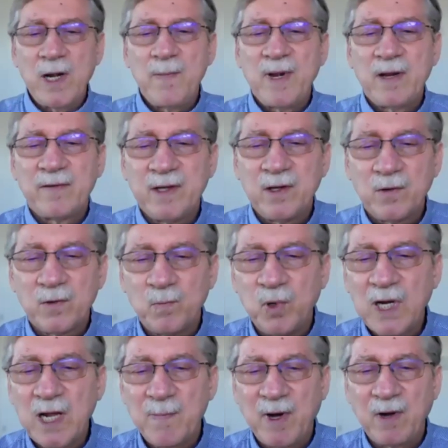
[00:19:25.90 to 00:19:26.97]
a bit in your book
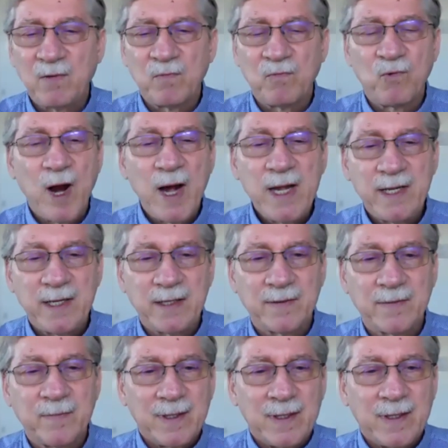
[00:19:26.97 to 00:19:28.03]
about writing
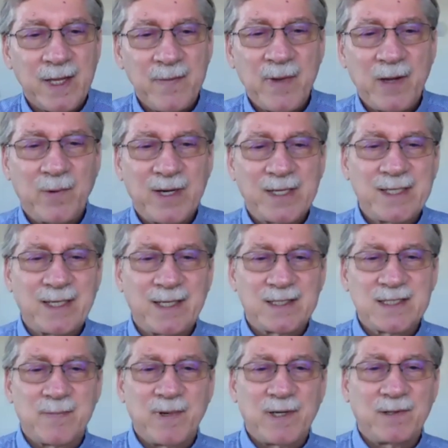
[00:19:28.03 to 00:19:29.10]
that you might want to tell us
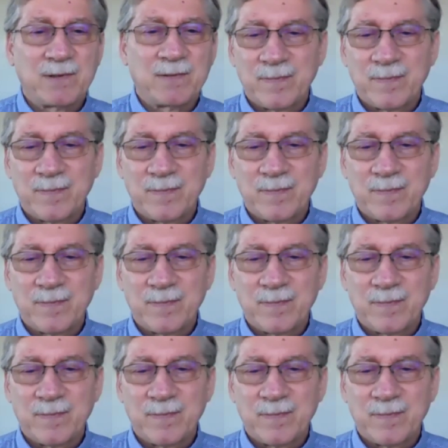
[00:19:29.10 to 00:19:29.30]
about.